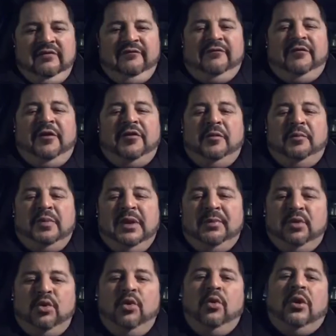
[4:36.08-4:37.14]
for other
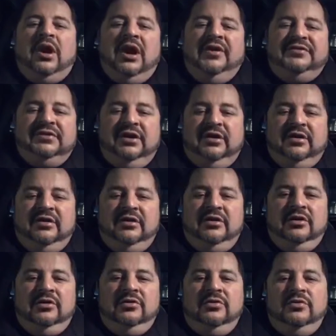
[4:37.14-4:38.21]
people who are out there,
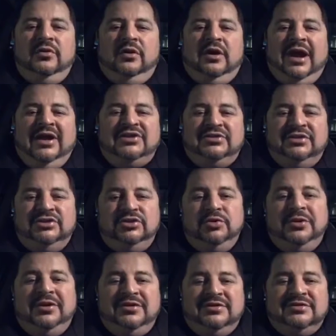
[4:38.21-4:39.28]
who are actually
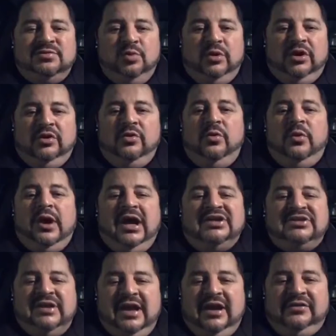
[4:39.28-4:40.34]
doing this work, who are
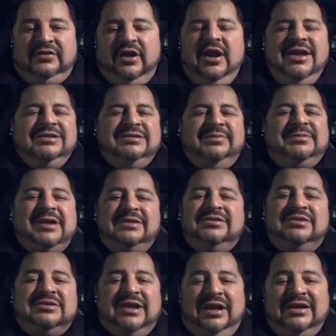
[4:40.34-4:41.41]
actually out there. Sometimes
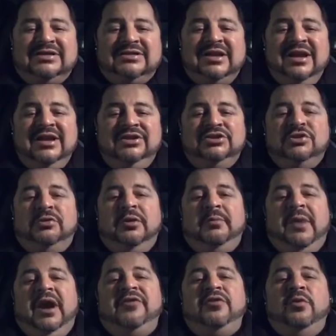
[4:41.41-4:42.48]
it's us to
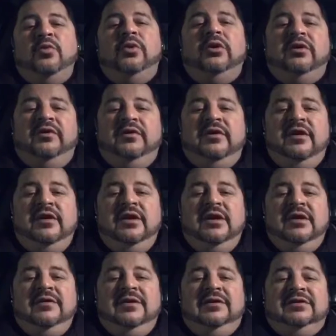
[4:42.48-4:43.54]
remind the world
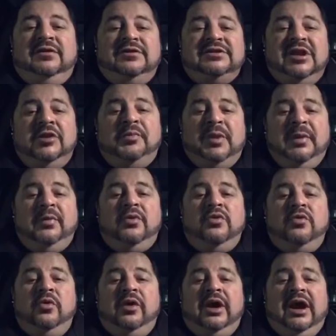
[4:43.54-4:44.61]
that there's other people
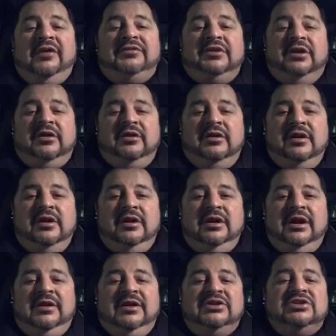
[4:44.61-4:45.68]
who are out there,
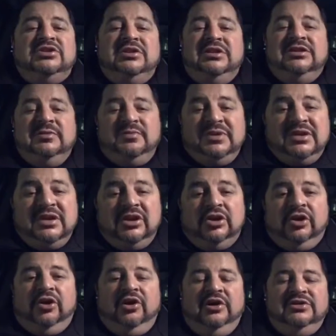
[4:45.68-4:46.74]
and they just need to be
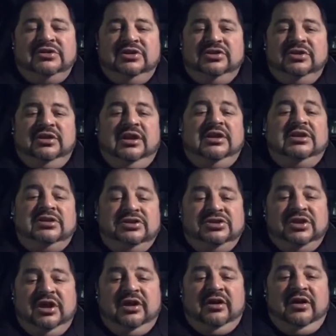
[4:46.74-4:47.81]
encouraged and they need to
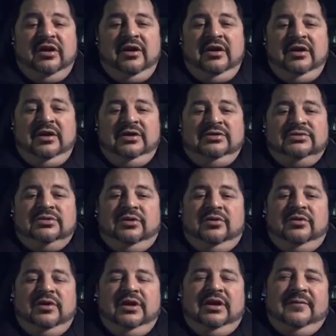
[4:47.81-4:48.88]
share.
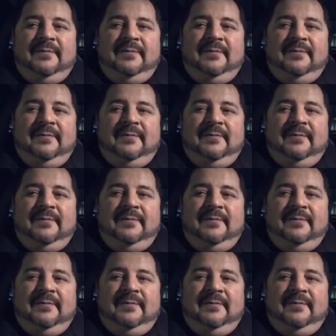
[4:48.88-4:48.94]
So